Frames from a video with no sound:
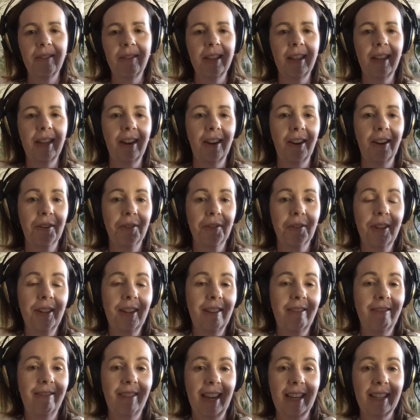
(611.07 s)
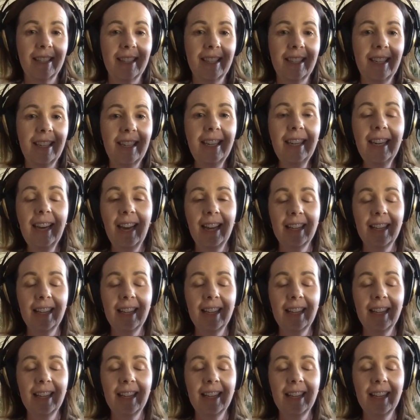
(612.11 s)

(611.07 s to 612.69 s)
and they aren't really fancy.